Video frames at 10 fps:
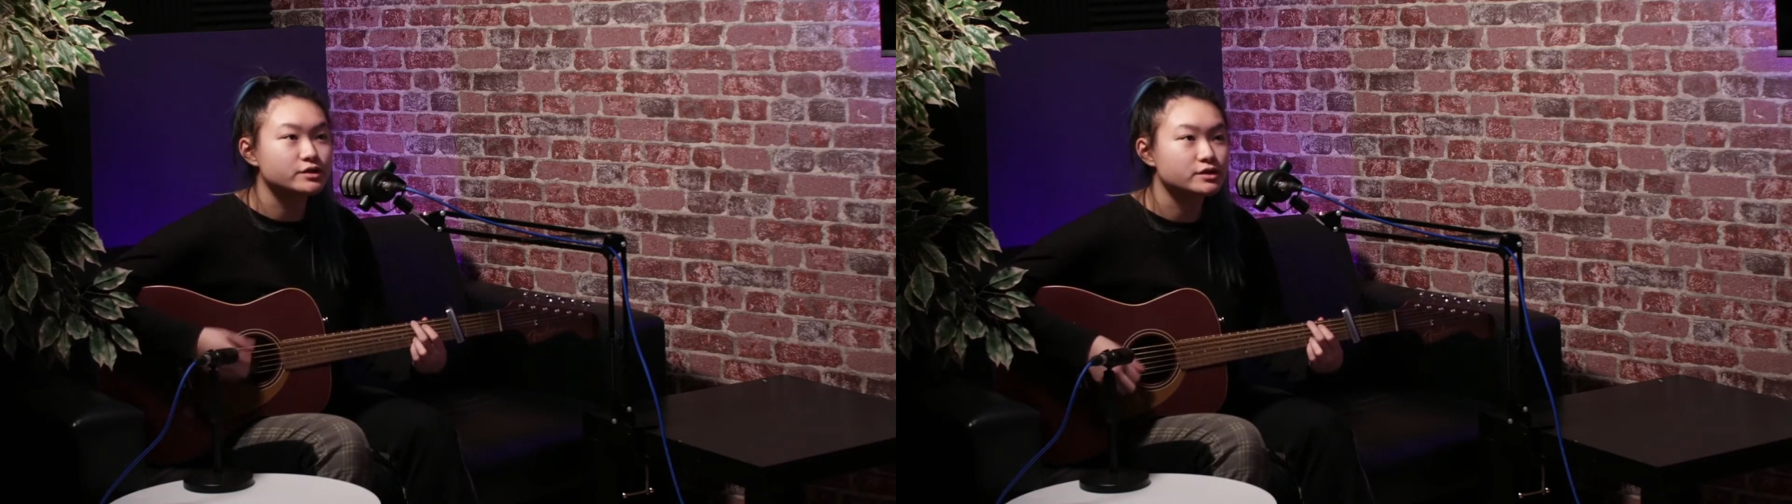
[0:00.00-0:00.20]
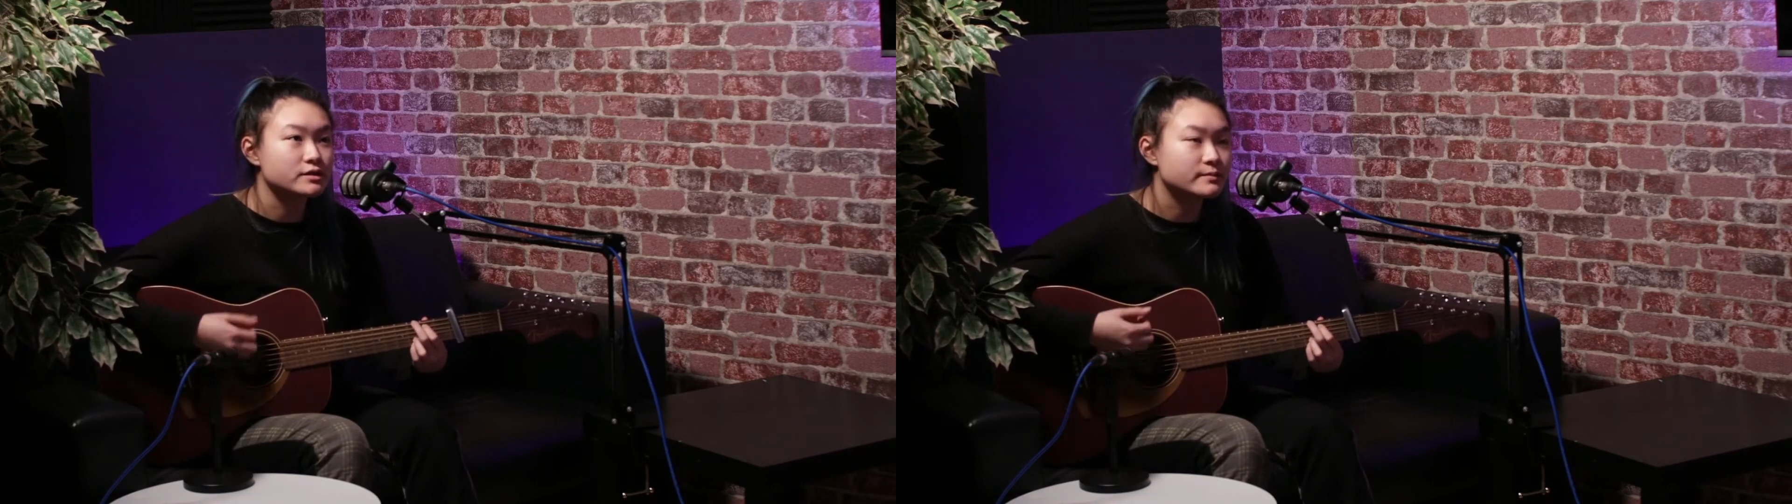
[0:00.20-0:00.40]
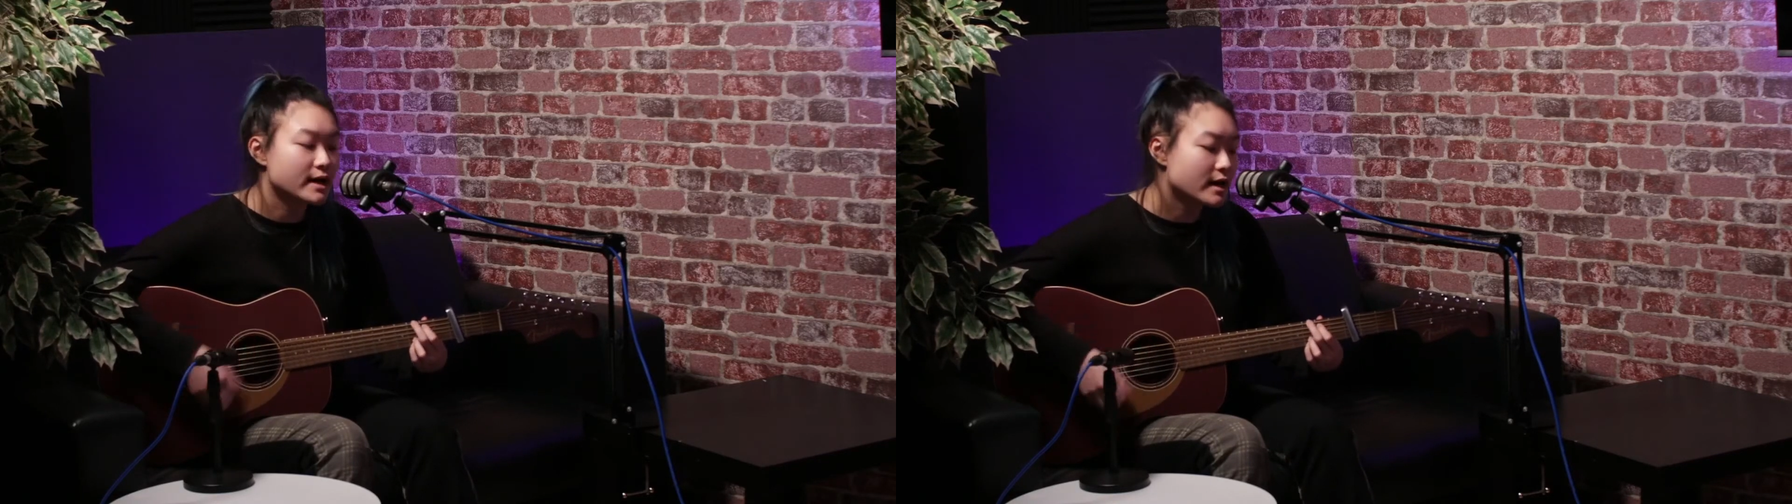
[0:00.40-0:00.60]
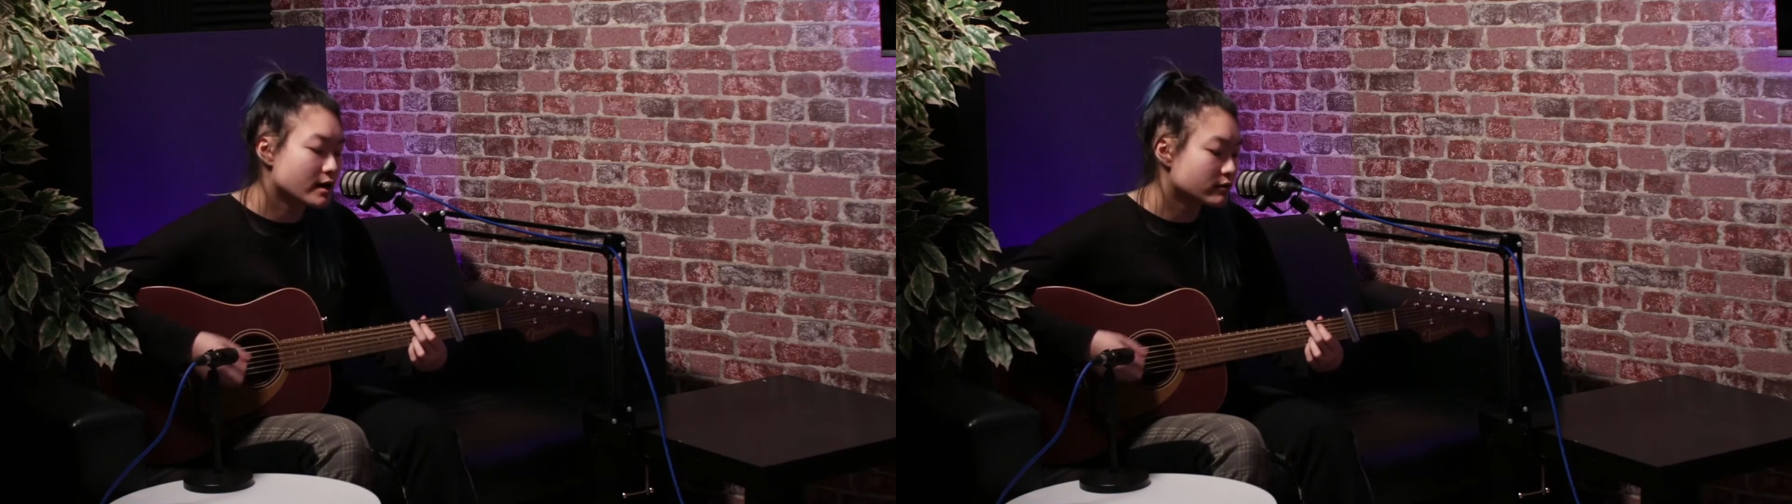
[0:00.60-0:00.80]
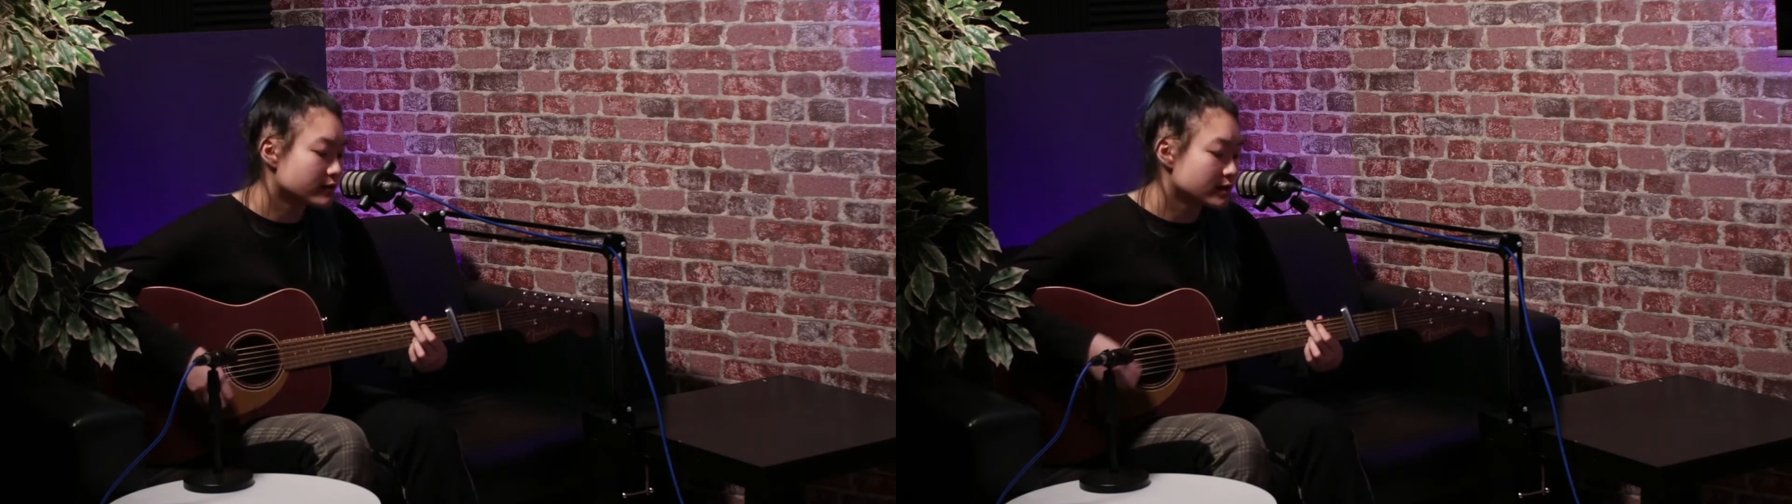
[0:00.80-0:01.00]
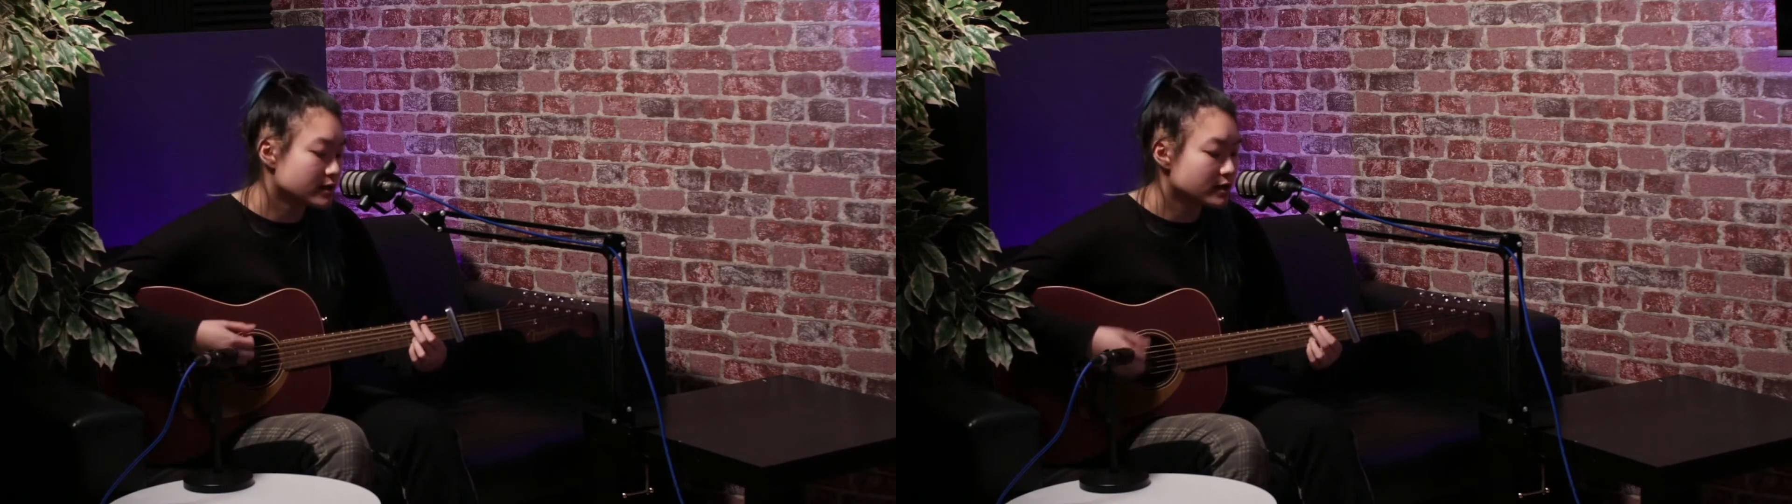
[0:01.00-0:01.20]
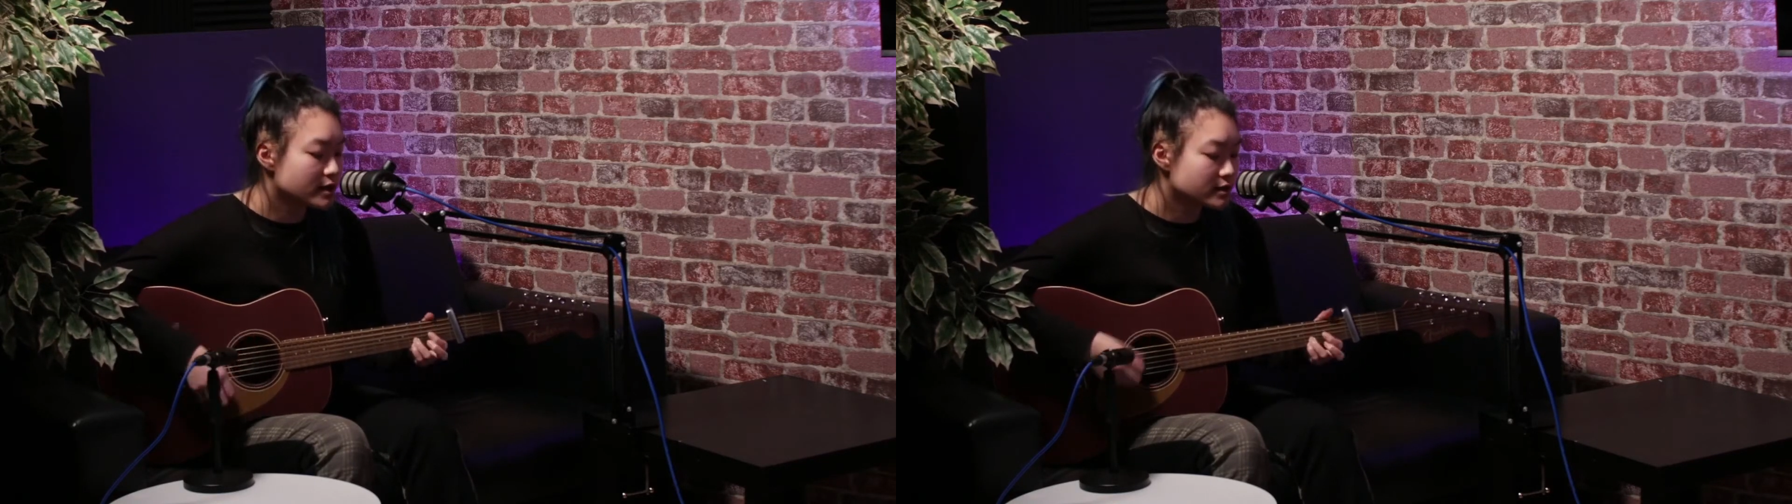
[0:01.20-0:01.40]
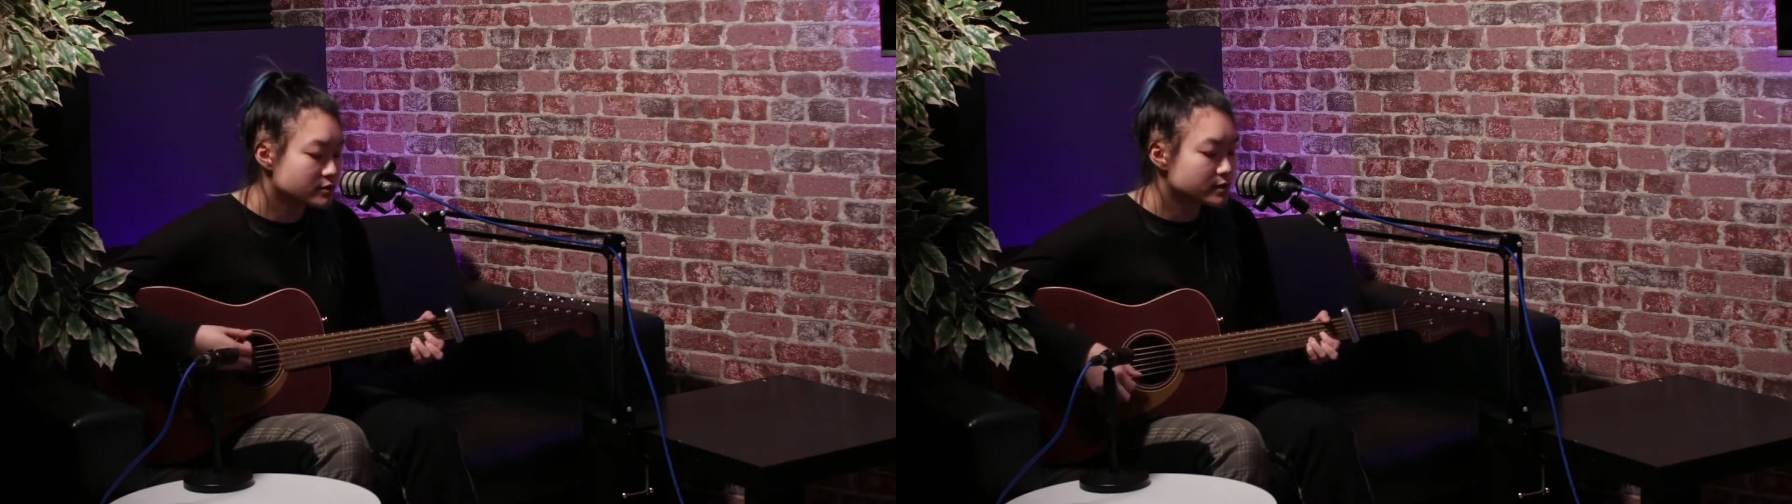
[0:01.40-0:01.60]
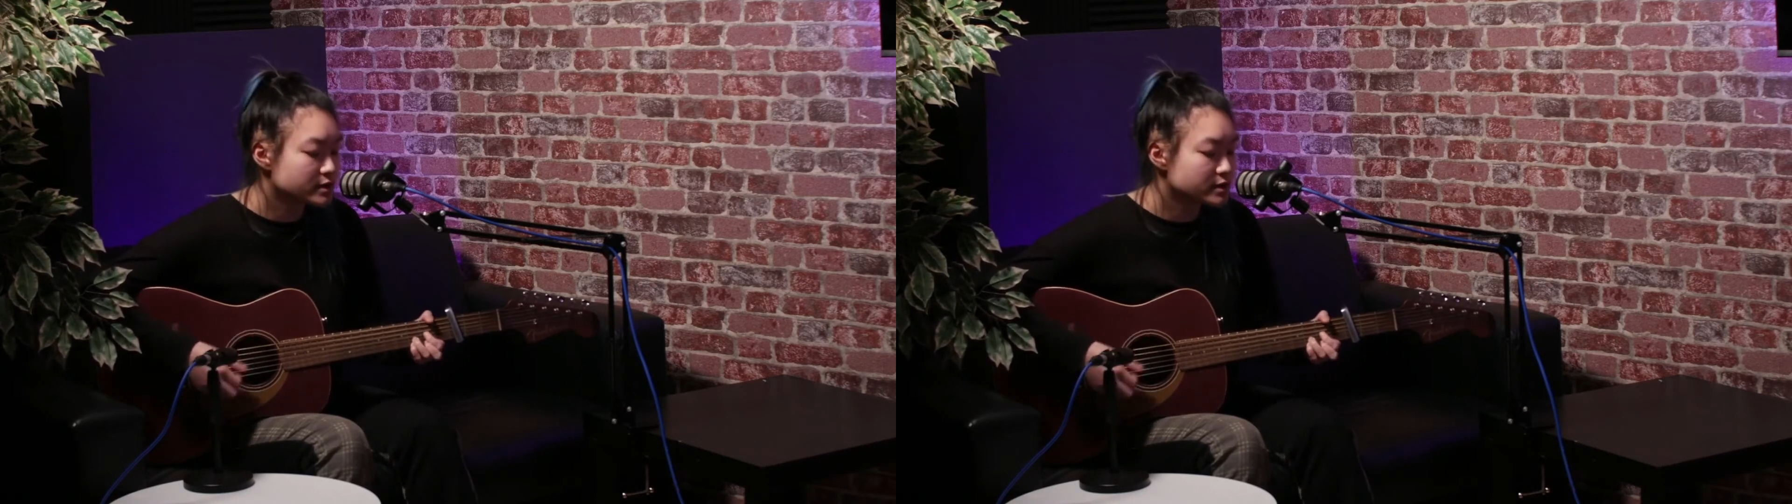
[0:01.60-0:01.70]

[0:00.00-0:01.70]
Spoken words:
somehow realized what